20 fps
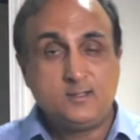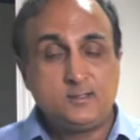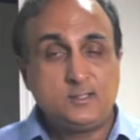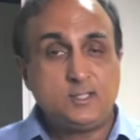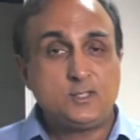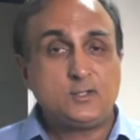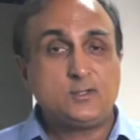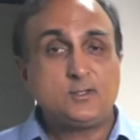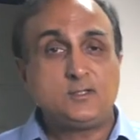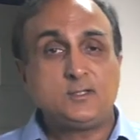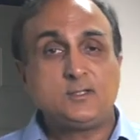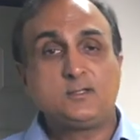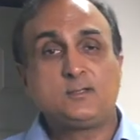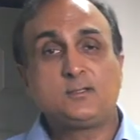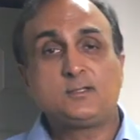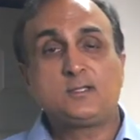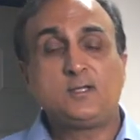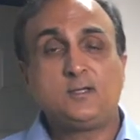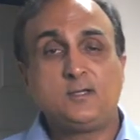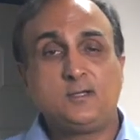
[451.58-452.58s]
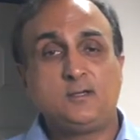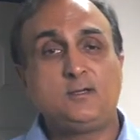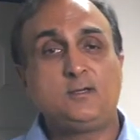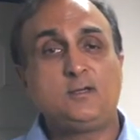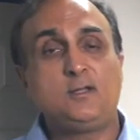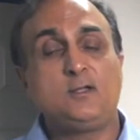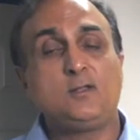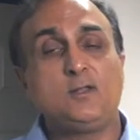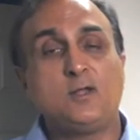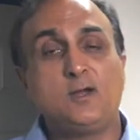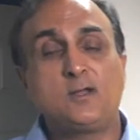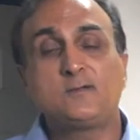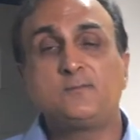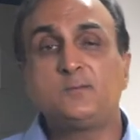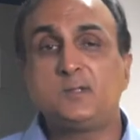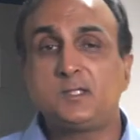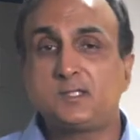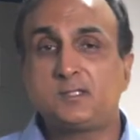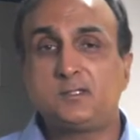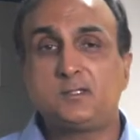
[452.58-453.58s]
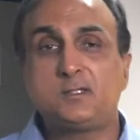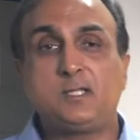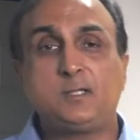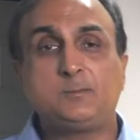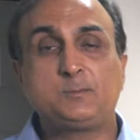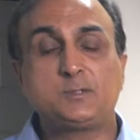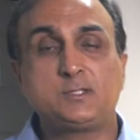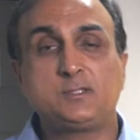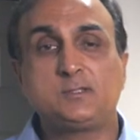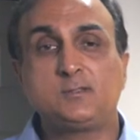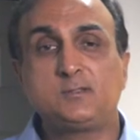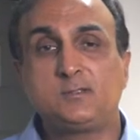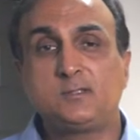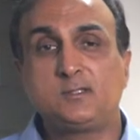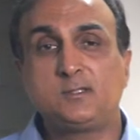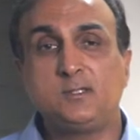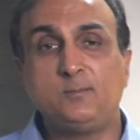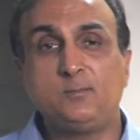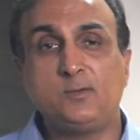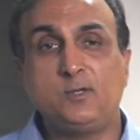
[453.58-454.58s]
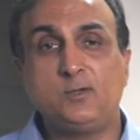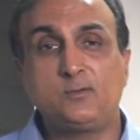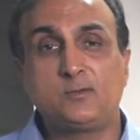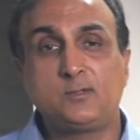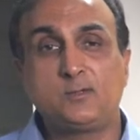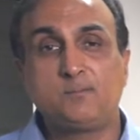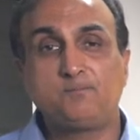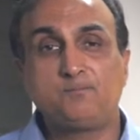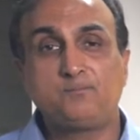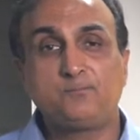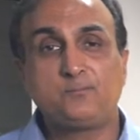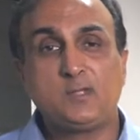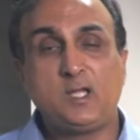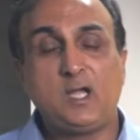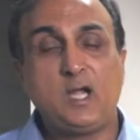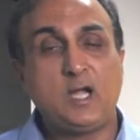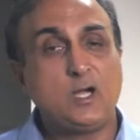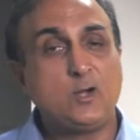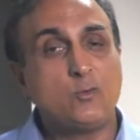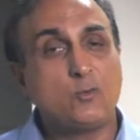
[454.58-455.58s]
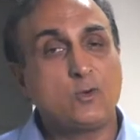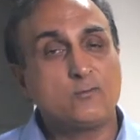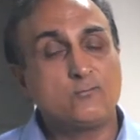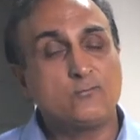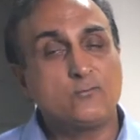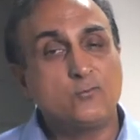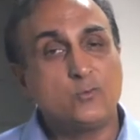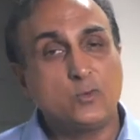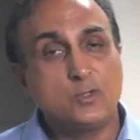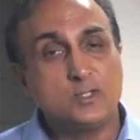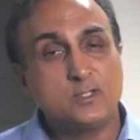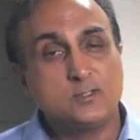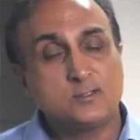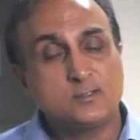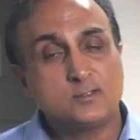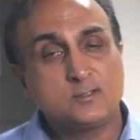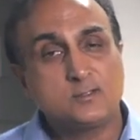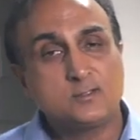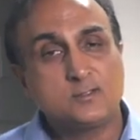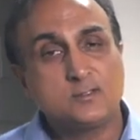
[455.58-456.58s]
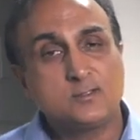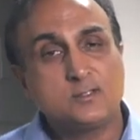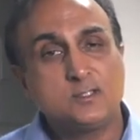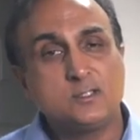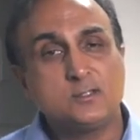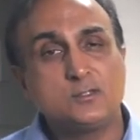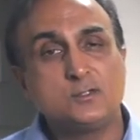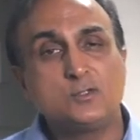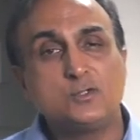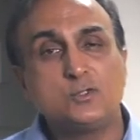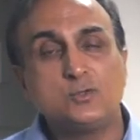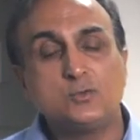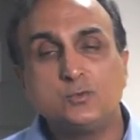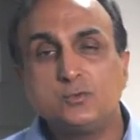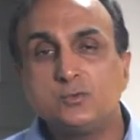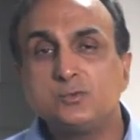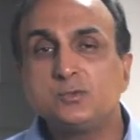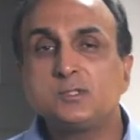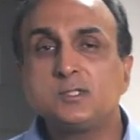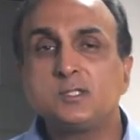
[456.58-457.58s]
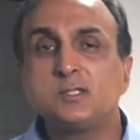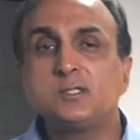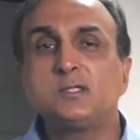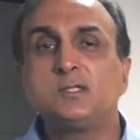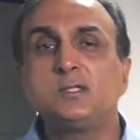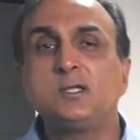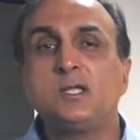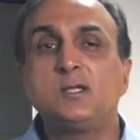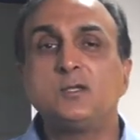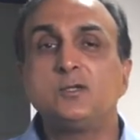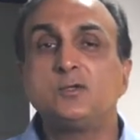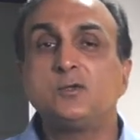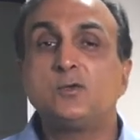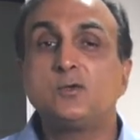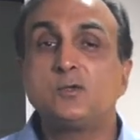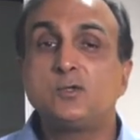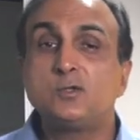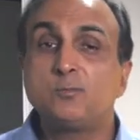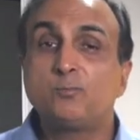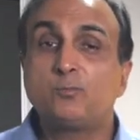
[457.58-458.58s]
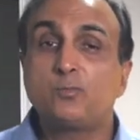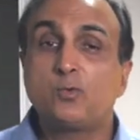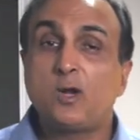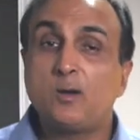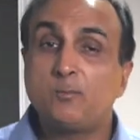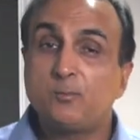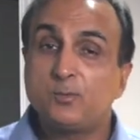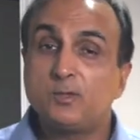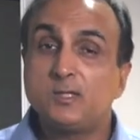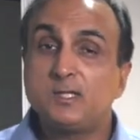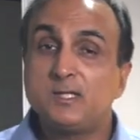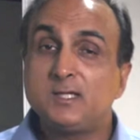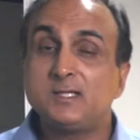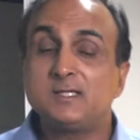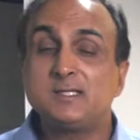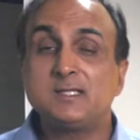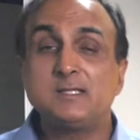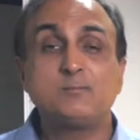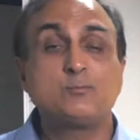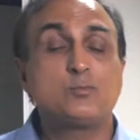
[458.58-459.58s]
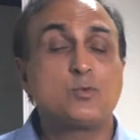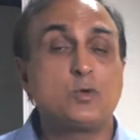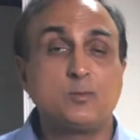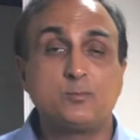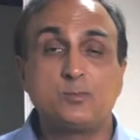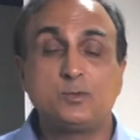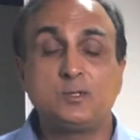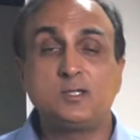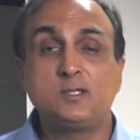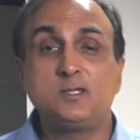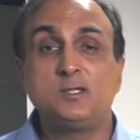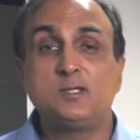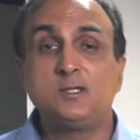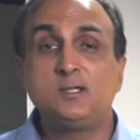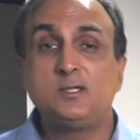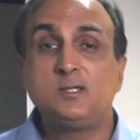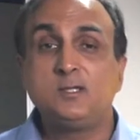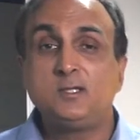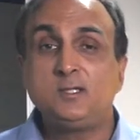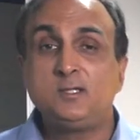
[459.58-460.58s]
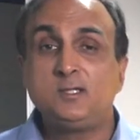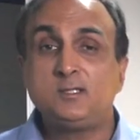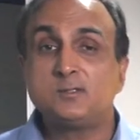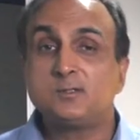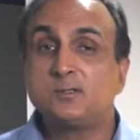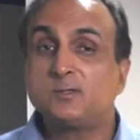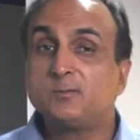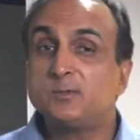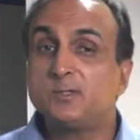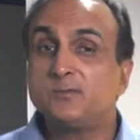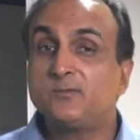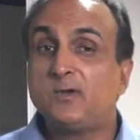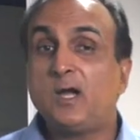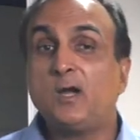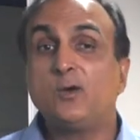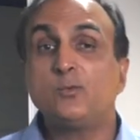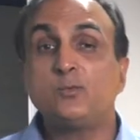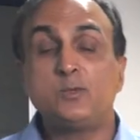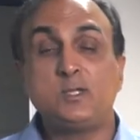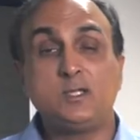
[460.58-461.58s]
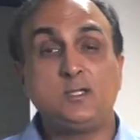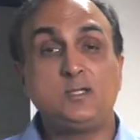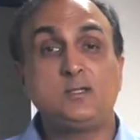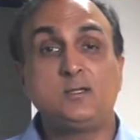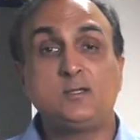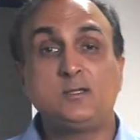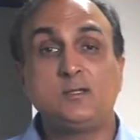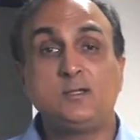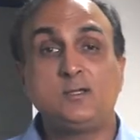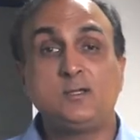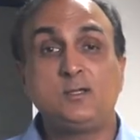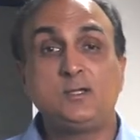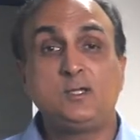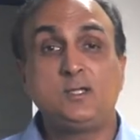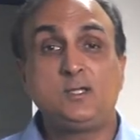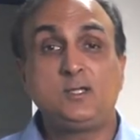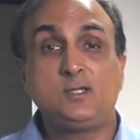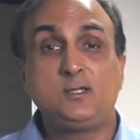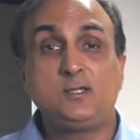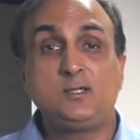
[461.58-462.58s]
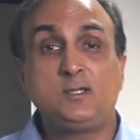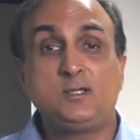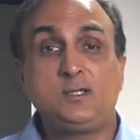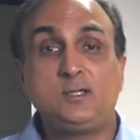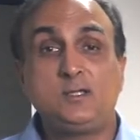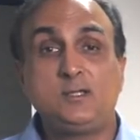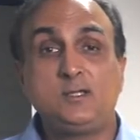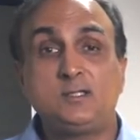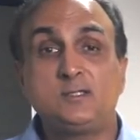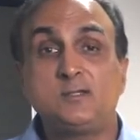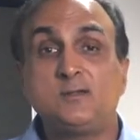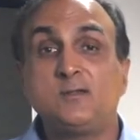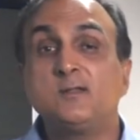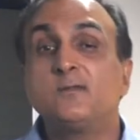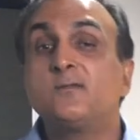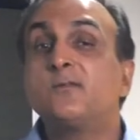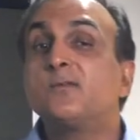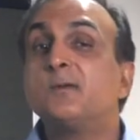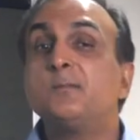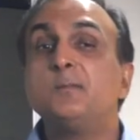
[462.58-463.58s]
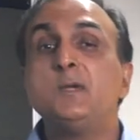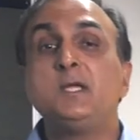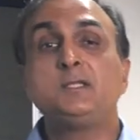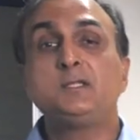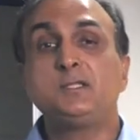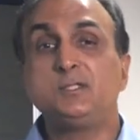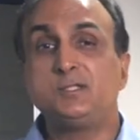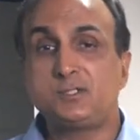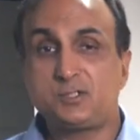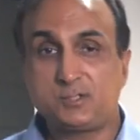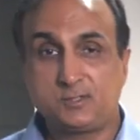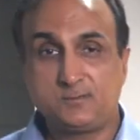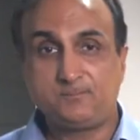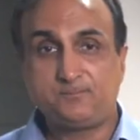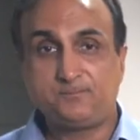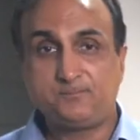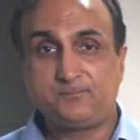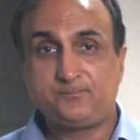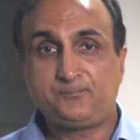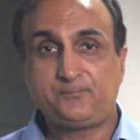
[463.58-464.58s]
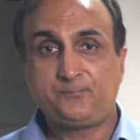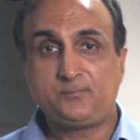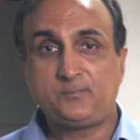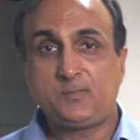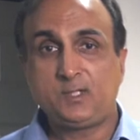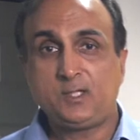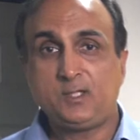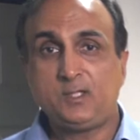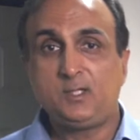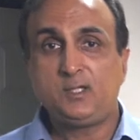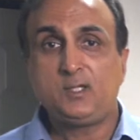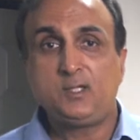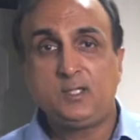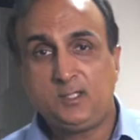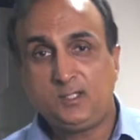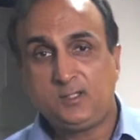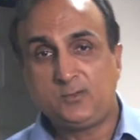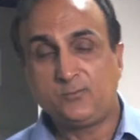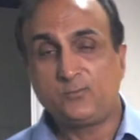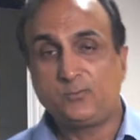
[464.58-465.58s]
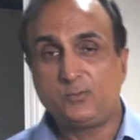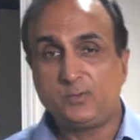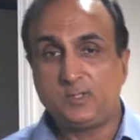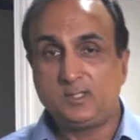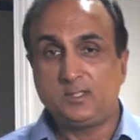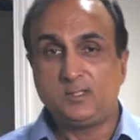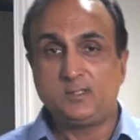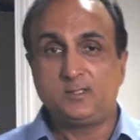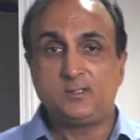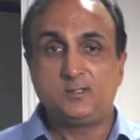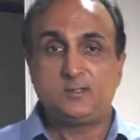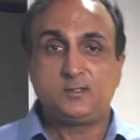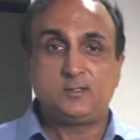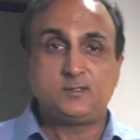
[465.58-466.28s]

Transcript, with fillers: There is a lot of misconceptions about how our voice is used, and properly and improperly, in terms of how we deliver a message. If we